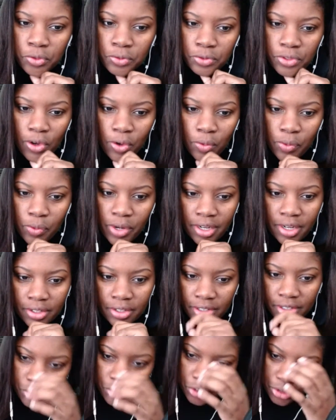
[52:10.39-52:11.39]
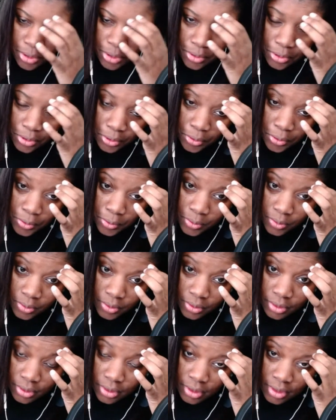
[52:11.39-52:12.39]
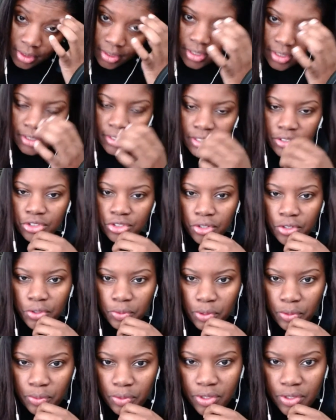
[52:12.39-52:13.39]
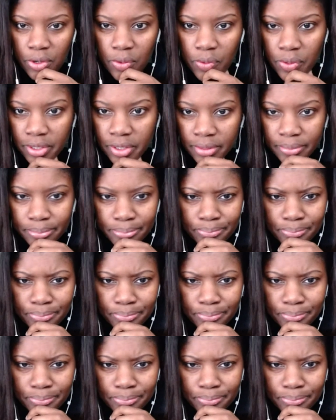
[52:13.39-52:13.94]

already that show you where we're going.